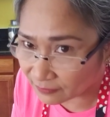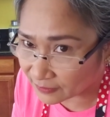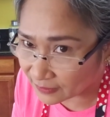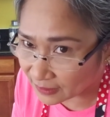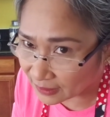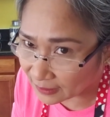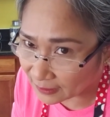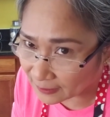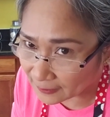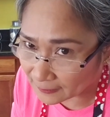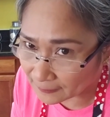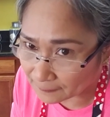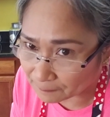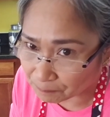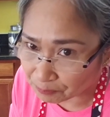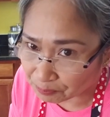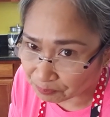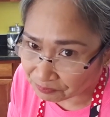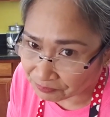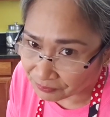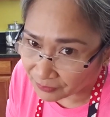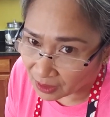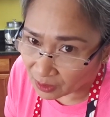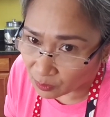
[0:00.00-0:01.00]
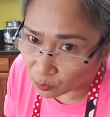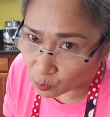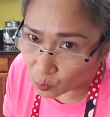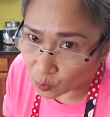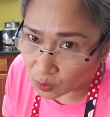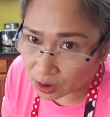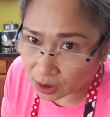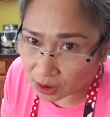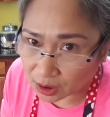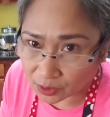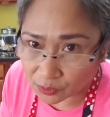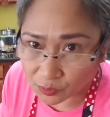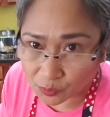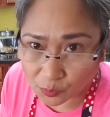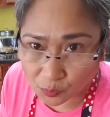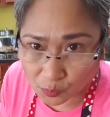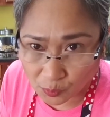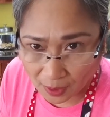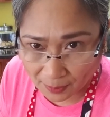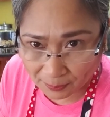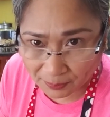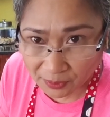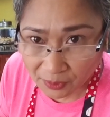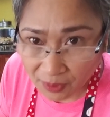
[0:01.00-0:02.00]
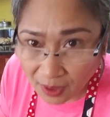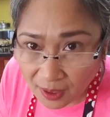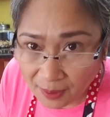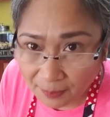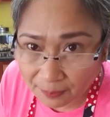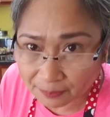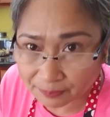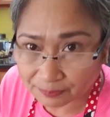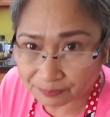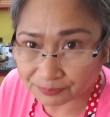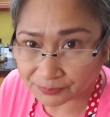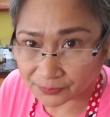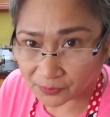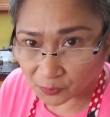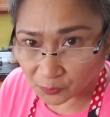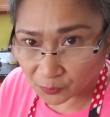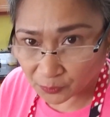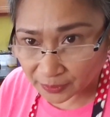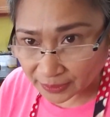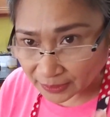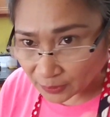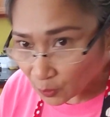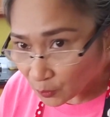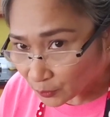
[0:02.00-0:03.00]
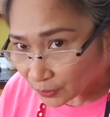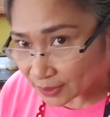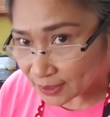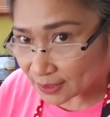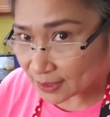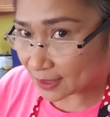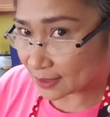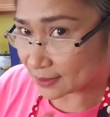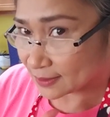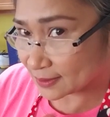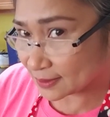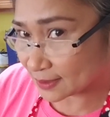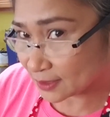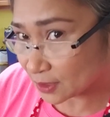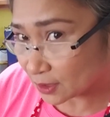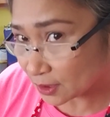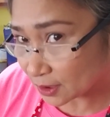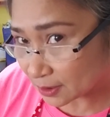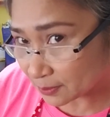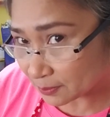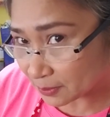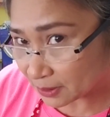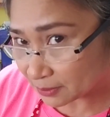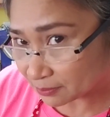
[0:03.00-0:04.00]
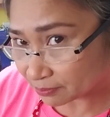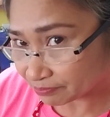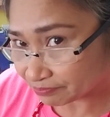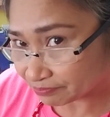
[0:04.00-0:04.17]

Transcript: then we're gonna wrap it up. Okie dokie, I'll see you in a little bit.